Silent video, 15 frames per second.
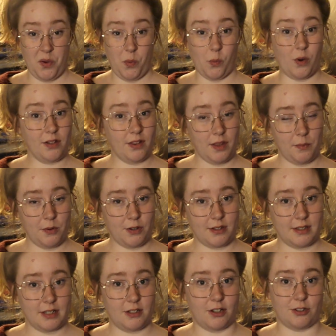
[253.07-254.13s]
One of the
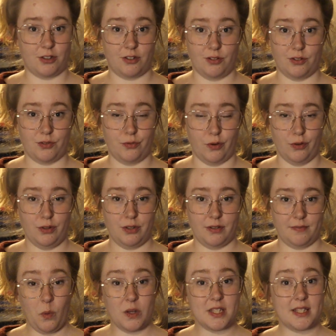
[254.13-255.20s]
books that Dr. Seuss wrote
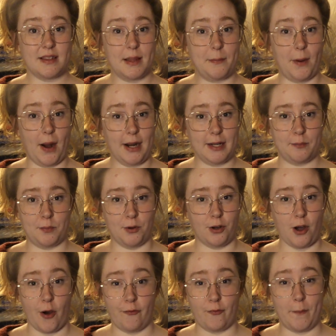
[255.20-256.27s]
was The
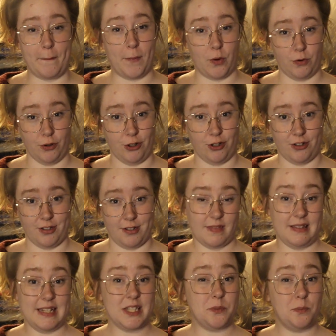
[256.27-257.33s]
Pocketbook of Boners.
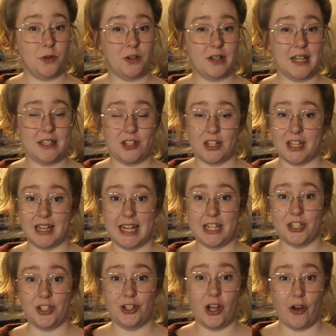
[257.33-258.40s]
This book is a
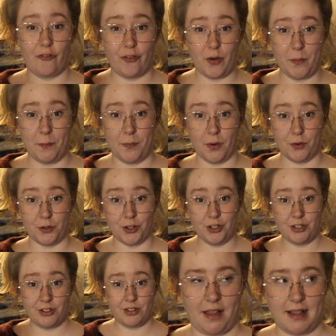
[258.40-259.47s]
collection of
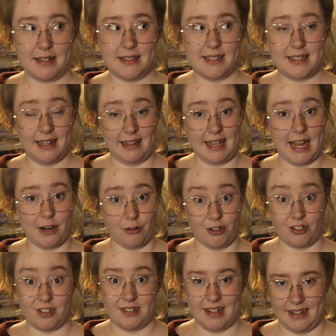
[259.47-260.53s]
boners, silly
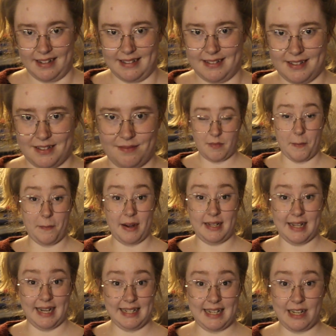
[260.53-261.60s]
errors that is. By
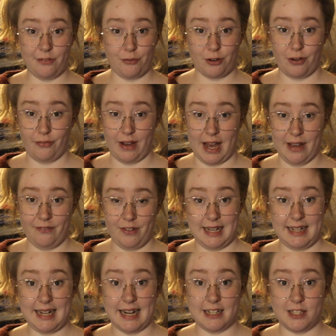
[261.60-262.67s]
1945,
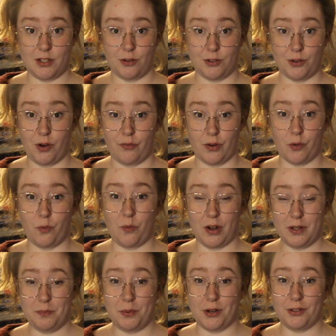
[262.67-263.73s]
it has sold over
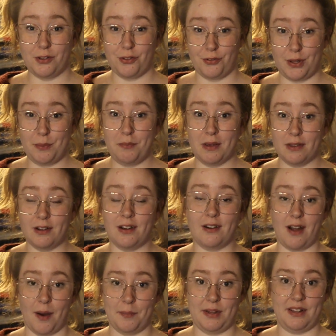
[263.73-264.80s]
1.3 million
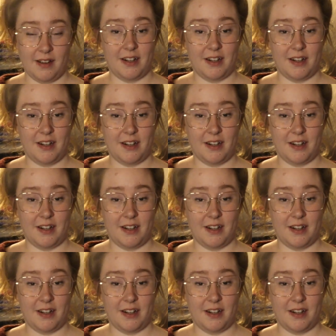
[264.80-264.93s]
copies.